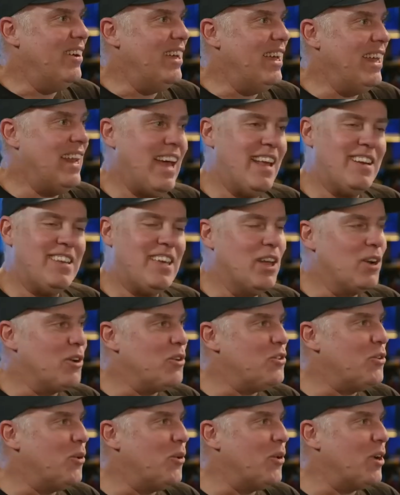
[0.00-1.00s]
It had killer
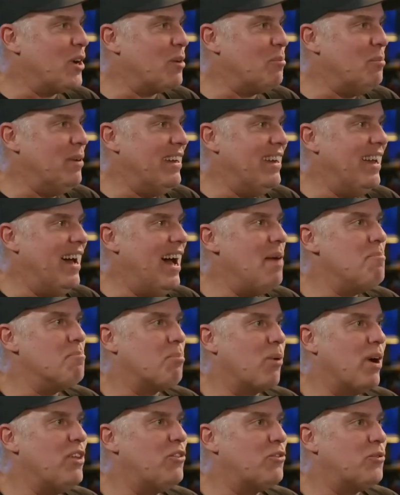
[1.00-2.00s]
torque, but I'm
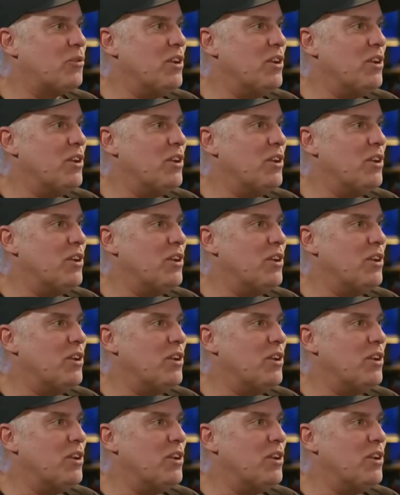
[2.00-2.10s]
braced for